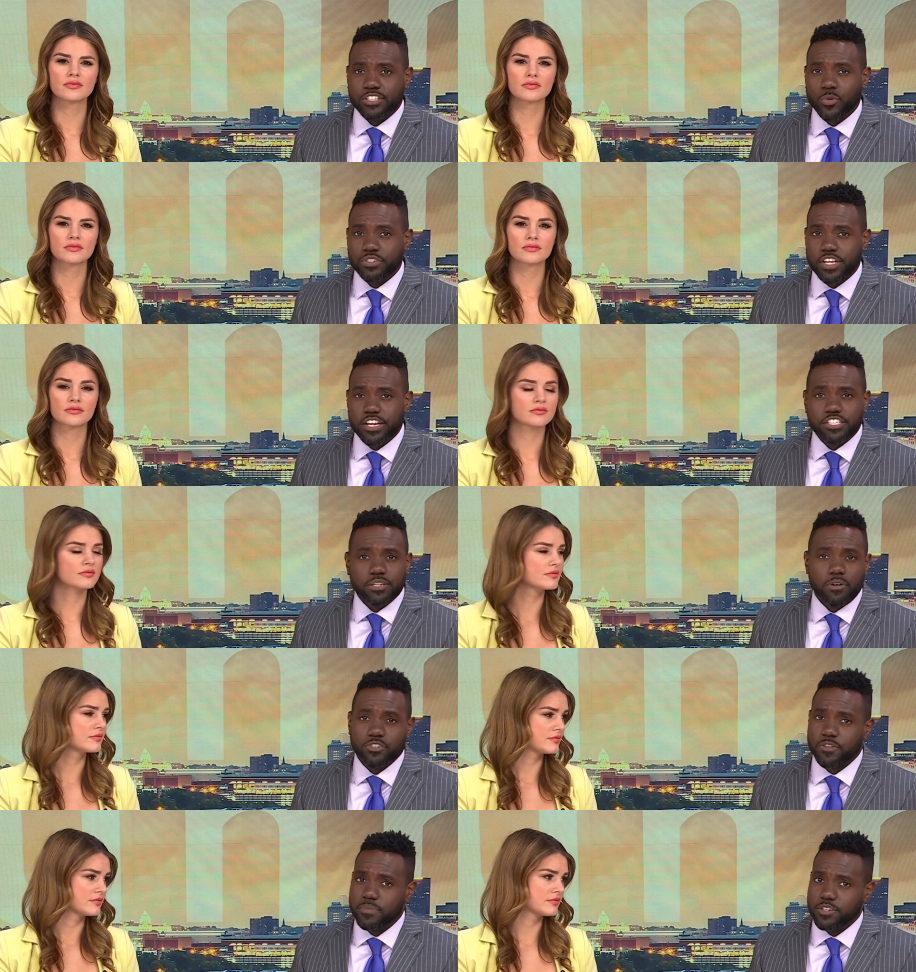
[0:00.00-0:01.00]
Speaker 1: Twin Cities and
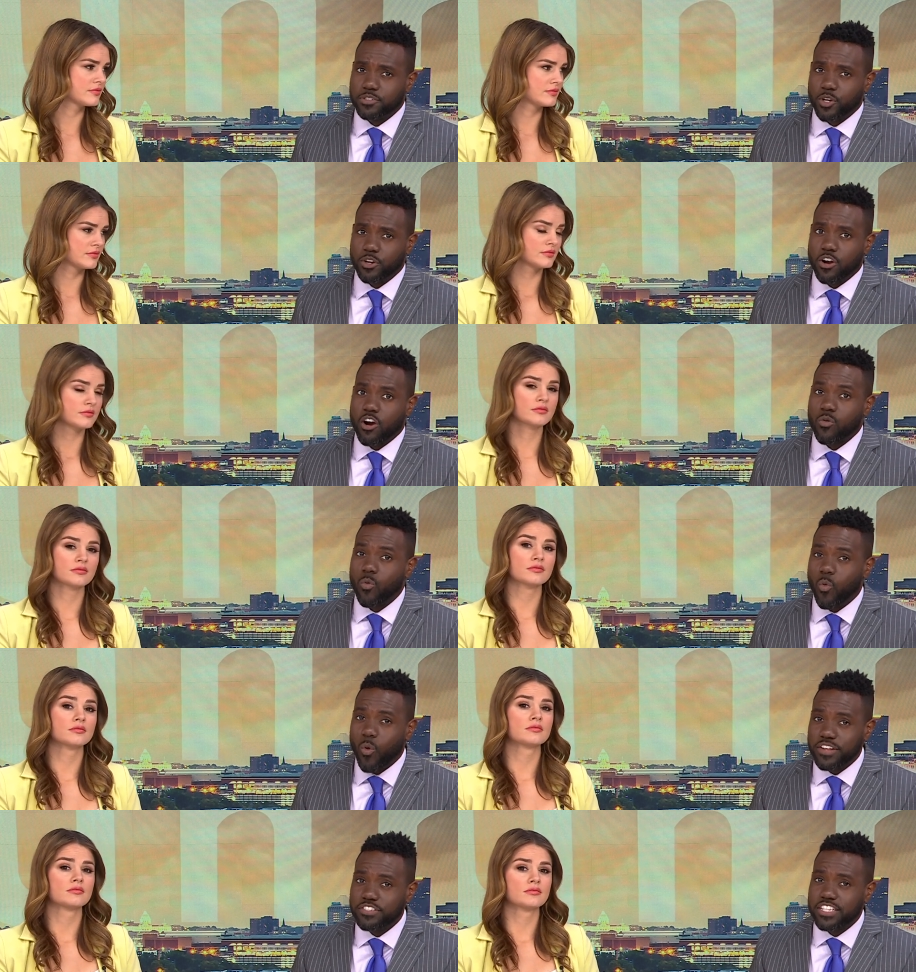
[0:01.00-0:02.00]
most of Minnesota are
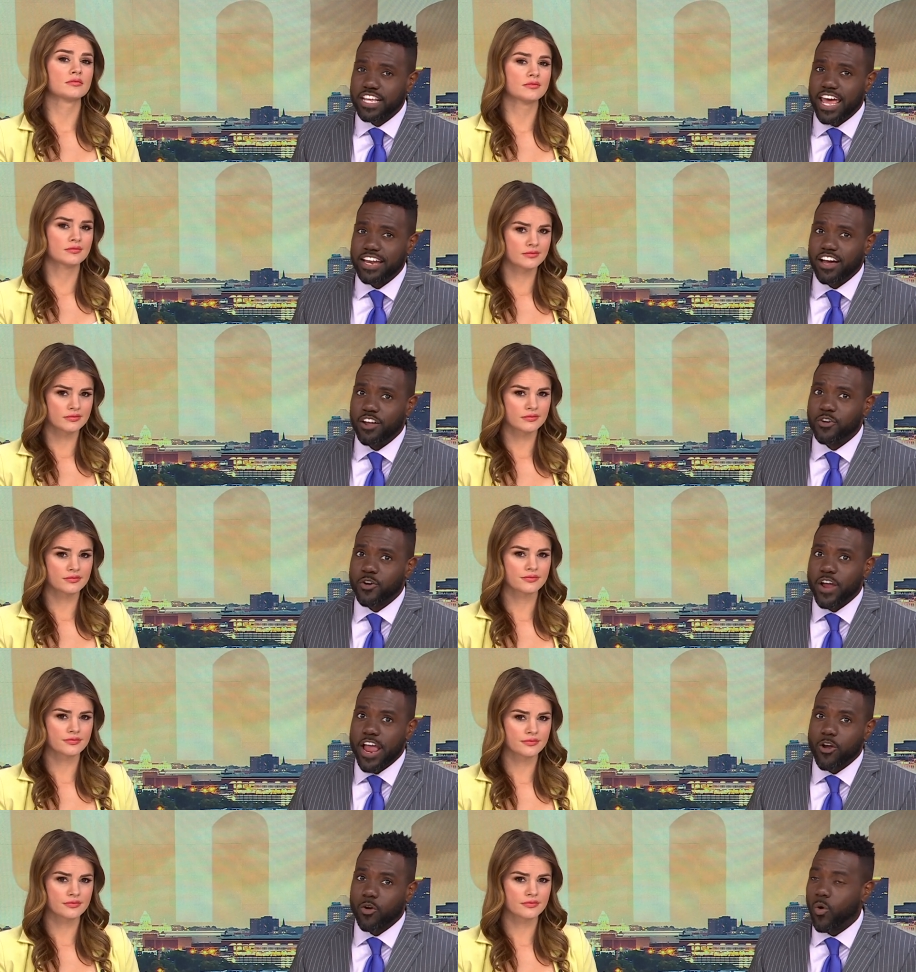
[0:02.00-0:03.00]
once again
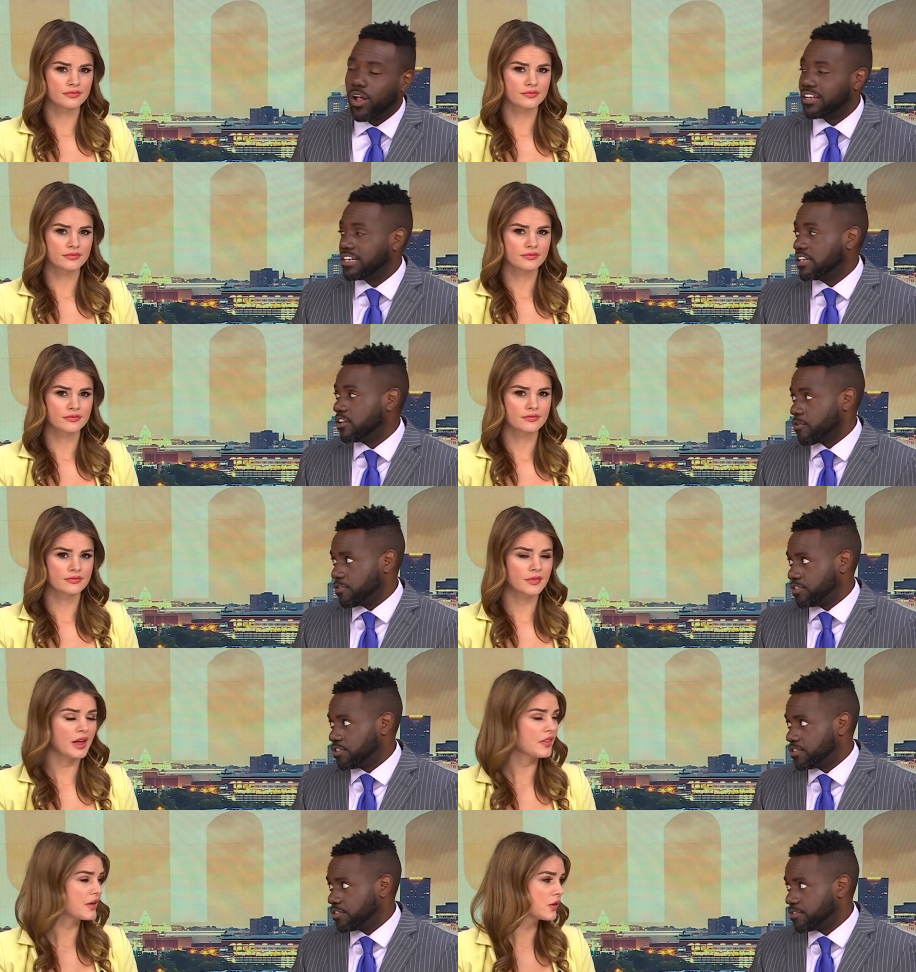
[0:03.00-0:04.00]
under air quality
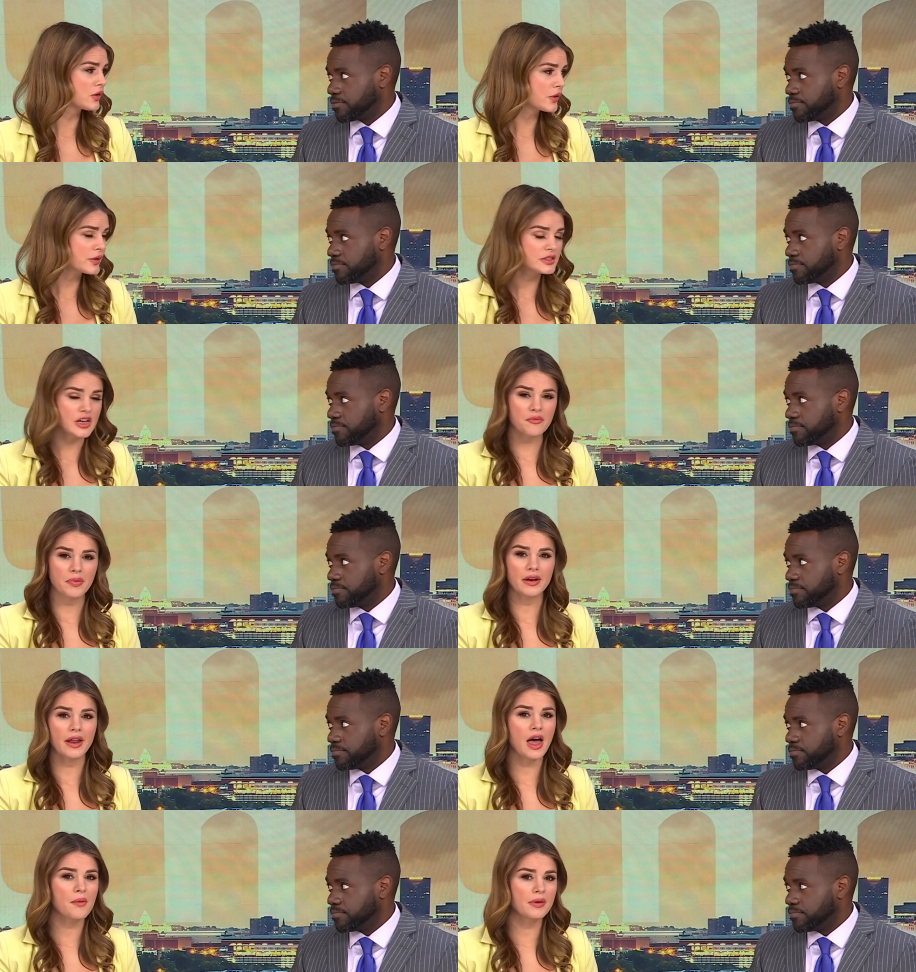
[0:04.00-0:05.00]
alerts.
Speaker 2: Yeah, the alerts have
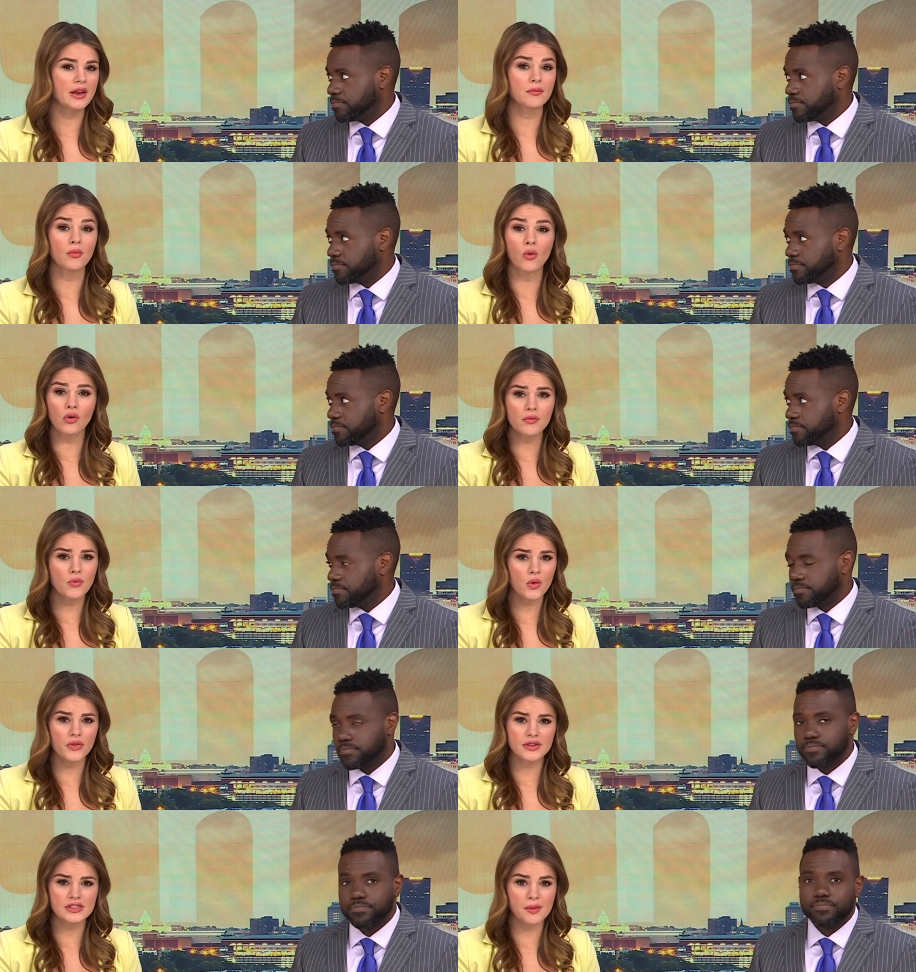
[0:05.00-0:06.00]
been happening more and
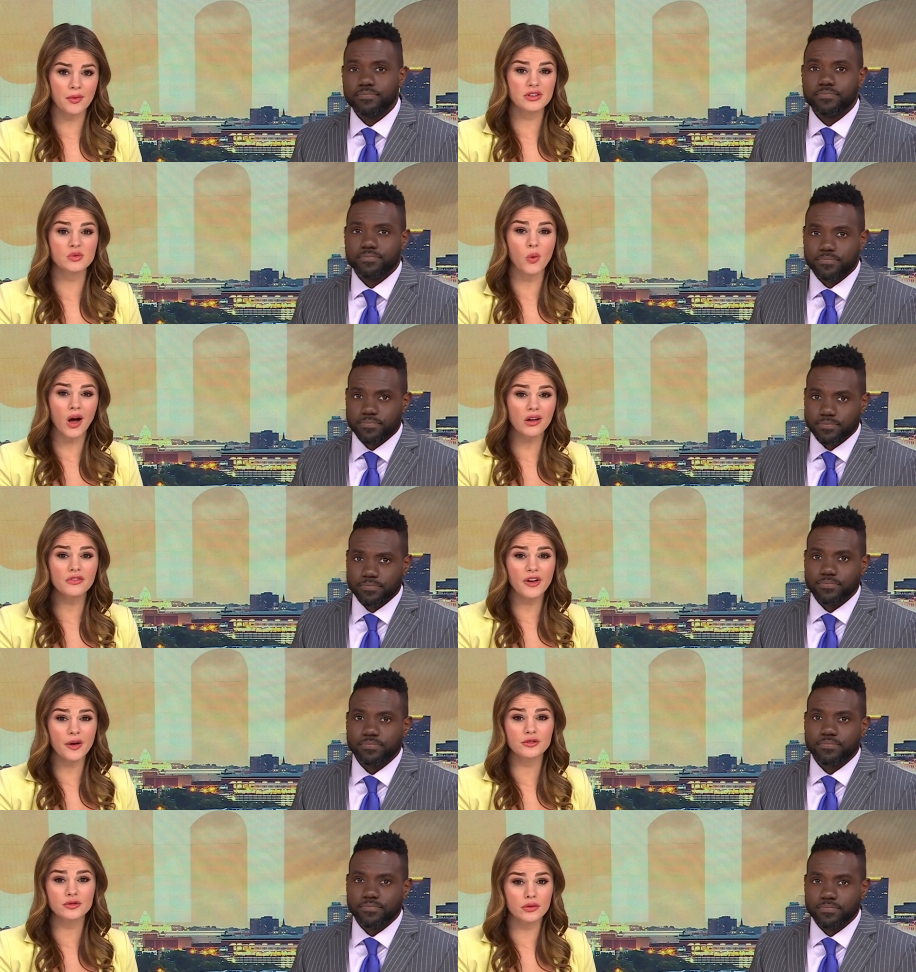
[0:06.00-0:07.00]
more this summer as
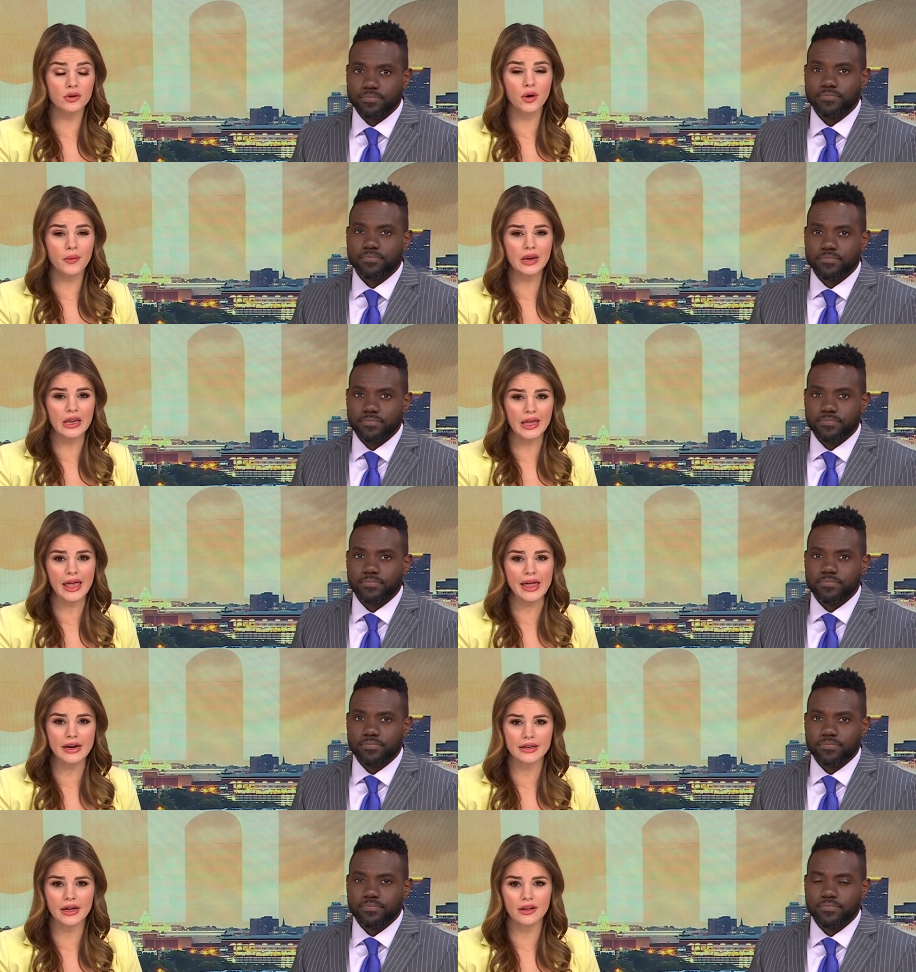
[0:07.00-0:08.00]
wildfires are growing in
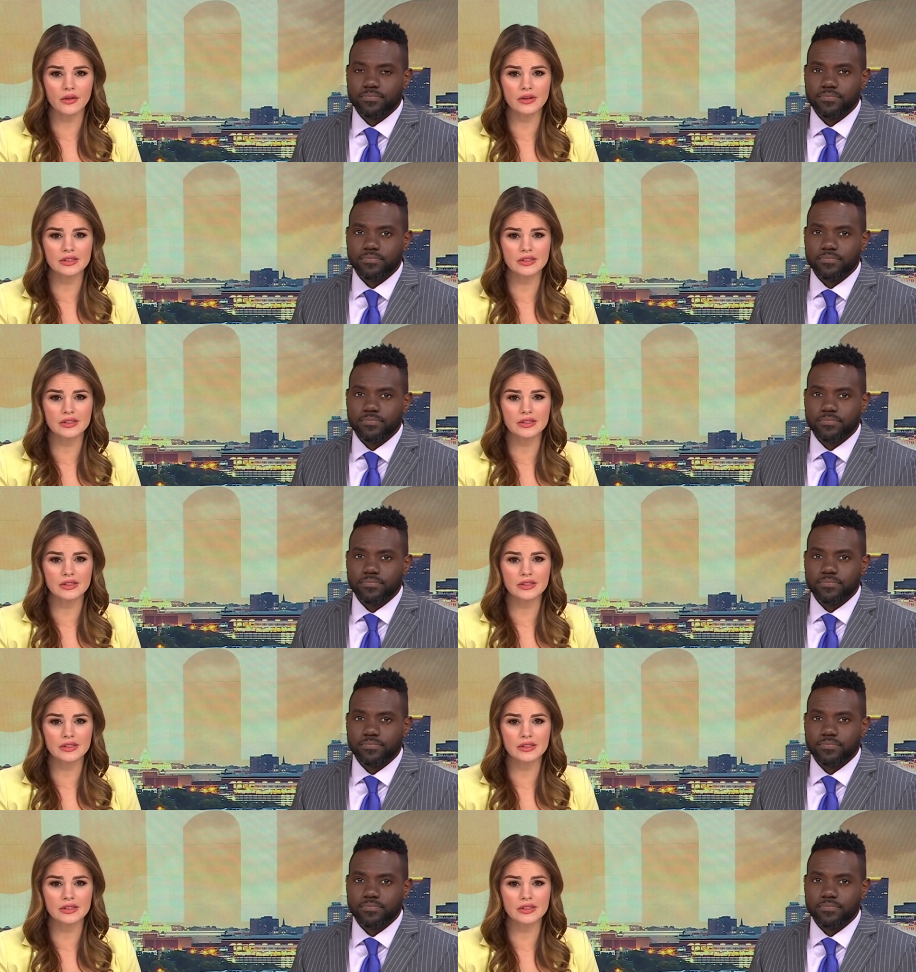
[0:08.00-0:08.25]
Canada. You can